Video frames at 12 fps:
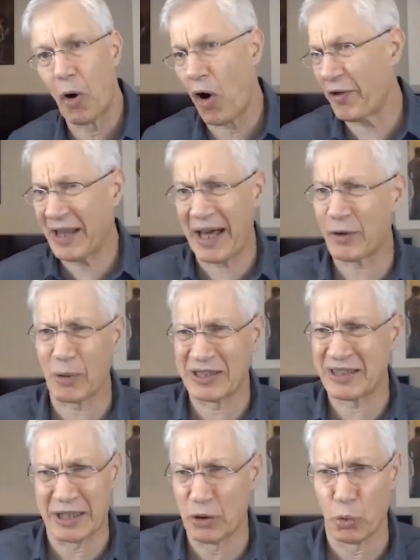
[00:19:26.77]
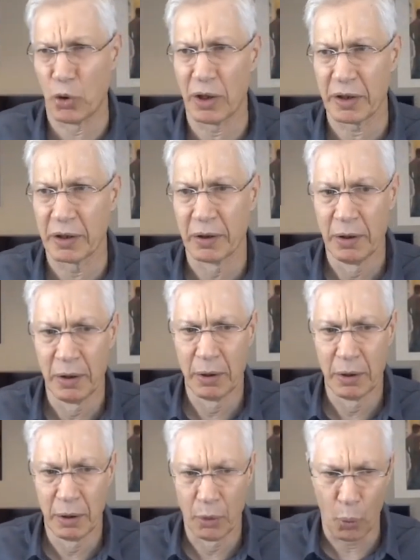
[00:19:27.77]
All the other ones didn't work.
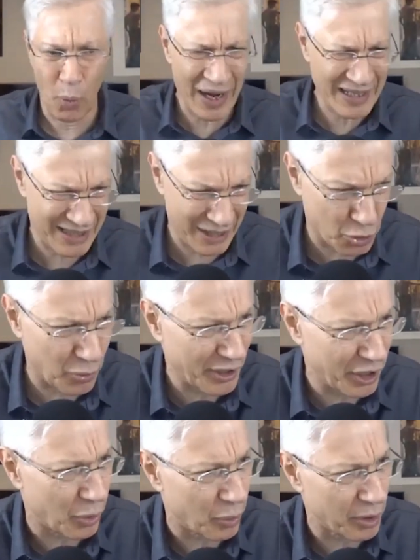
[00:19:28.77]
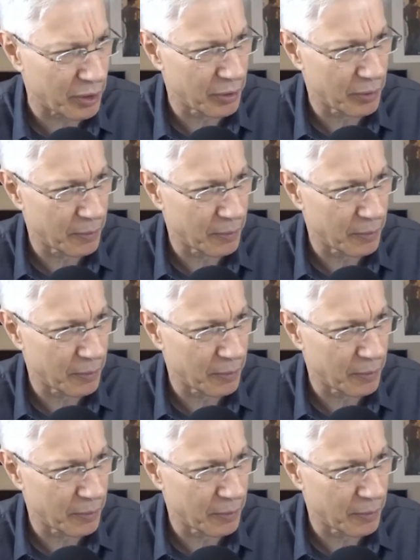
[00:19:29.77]
Why is this one going to work?